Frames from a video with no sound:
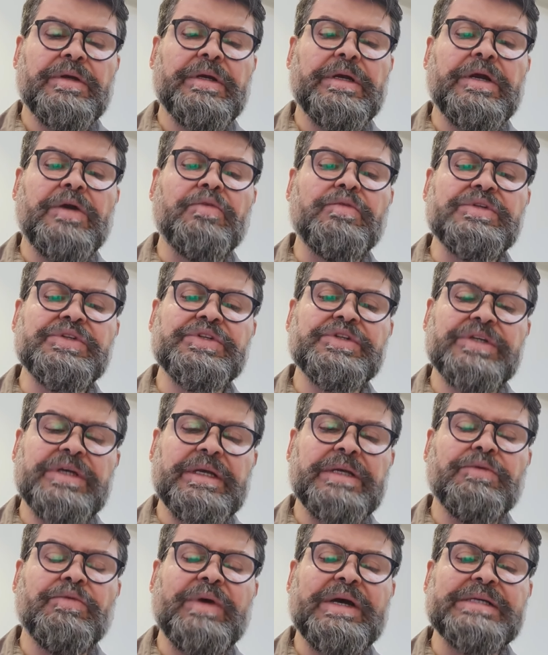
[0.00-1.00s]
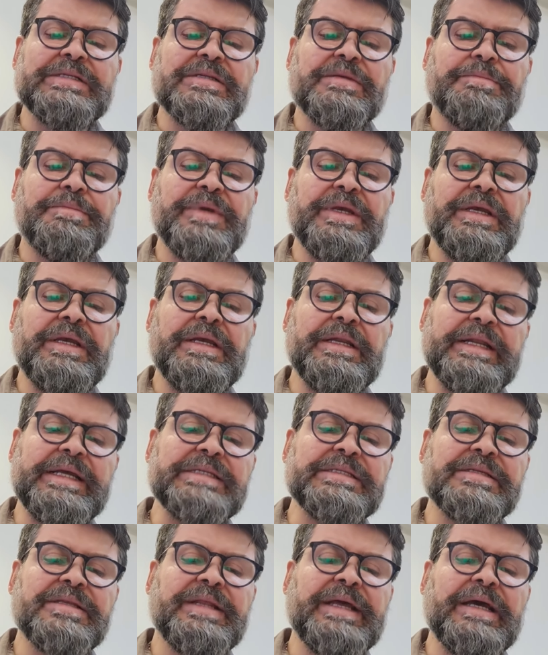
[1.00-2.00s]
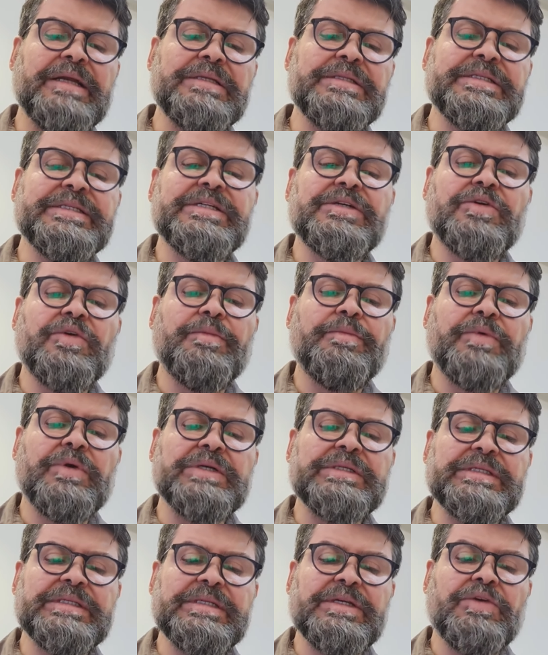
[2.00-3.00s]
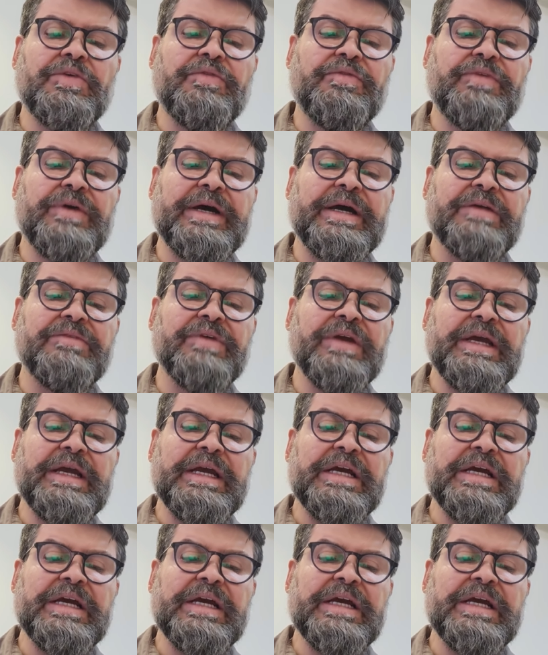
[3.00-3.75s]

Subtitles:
which was P less than 0.05,